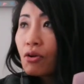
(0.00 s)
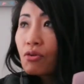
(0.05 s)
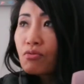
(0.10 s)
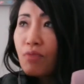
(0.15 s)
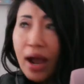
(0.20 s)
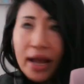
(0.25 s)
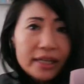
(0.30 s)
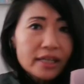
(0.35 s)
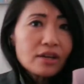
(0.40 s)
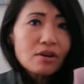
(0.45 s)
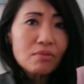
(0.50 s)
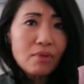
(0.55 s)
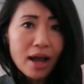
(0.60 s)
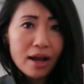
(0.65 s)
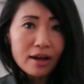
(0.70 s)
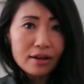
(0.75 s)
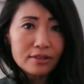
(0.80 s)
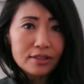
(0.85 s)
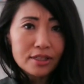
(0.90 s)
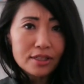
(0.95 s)
riding
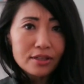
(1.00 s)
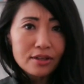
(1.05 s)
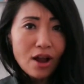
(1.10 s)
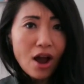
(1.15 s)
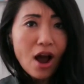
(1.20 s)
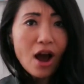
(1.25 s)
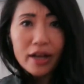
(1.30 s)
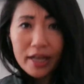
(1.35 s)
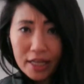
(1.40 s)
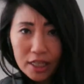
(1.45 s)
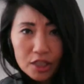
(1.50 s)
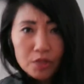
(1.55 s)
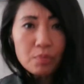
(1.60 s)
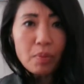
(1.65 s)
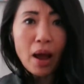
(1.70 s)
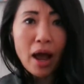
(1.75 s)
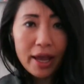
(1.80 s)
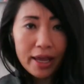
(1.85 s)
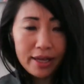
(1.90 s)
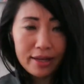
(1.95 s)
around on his
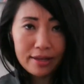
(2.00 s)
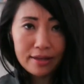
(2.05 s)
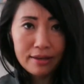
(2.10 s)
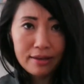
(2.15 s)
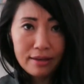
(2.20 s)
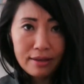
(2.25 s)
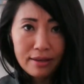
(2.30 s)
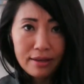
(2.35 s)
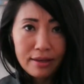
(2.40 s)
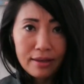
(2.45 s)
bike